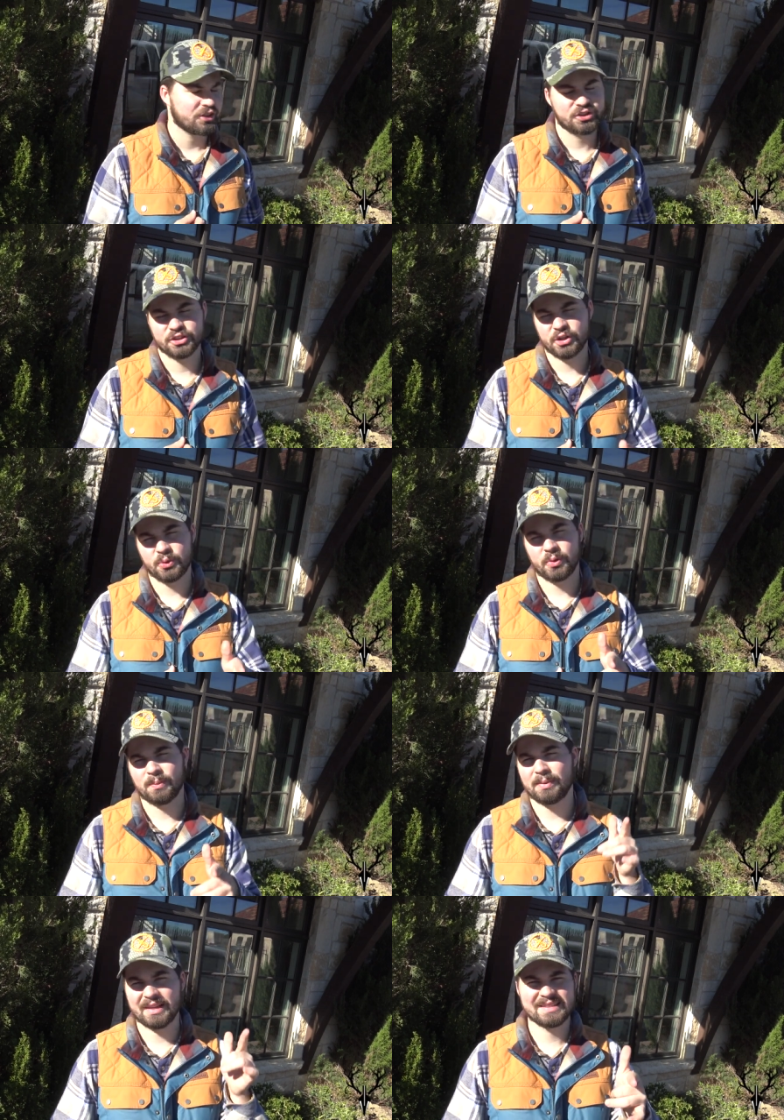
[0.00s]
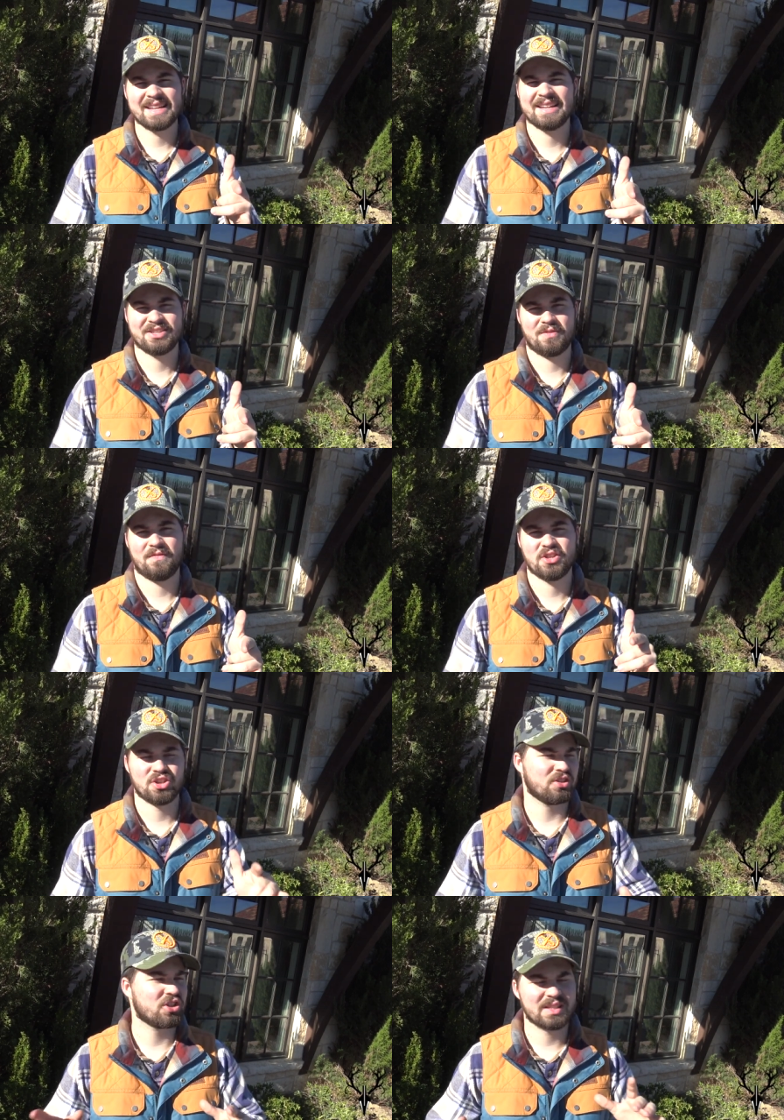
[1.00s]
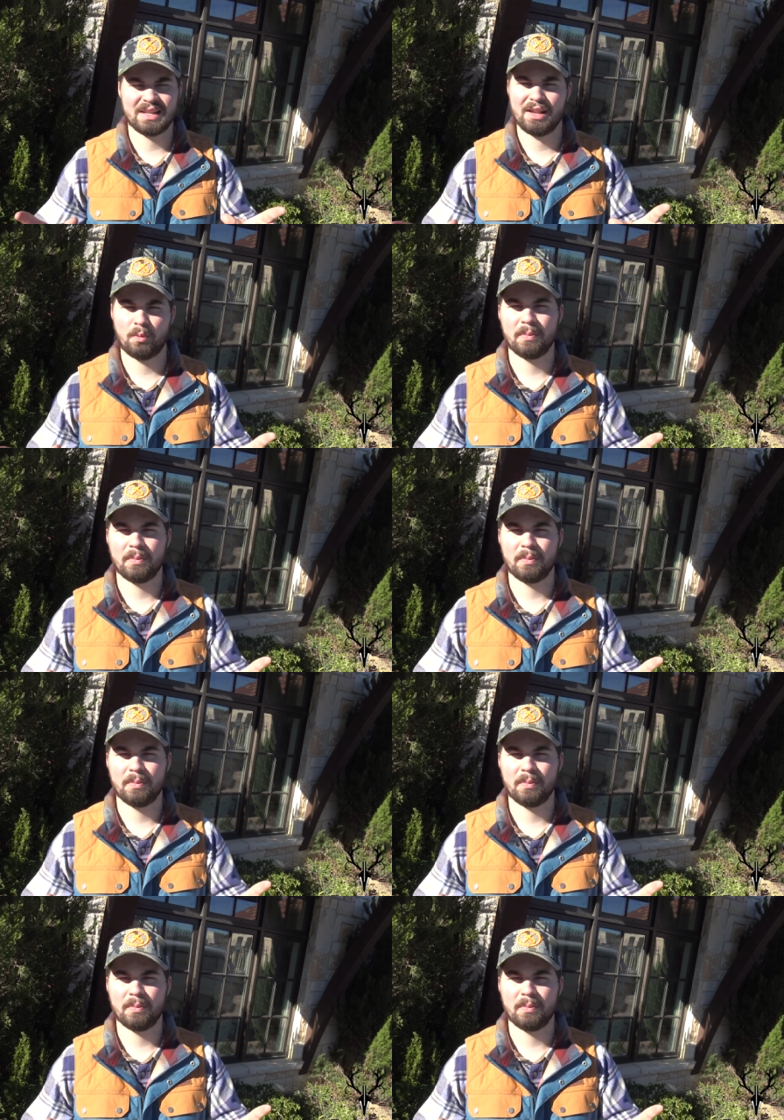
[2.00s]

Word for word: So, but let's get into the fishing just a little